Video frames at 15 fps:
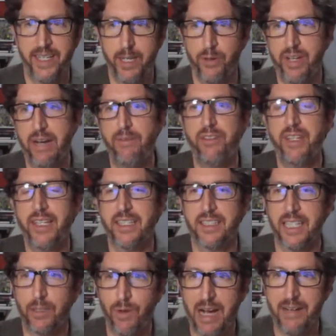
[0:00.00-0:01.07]
you know, and everything
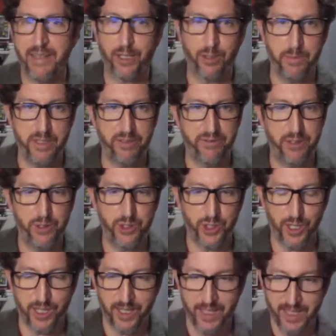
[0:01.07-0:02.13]
is like, wow, that could be the
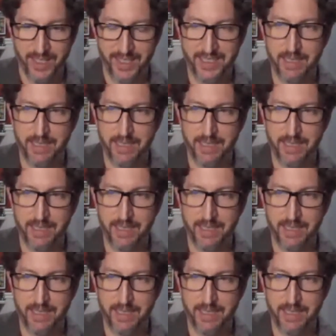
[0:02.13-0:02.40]
future.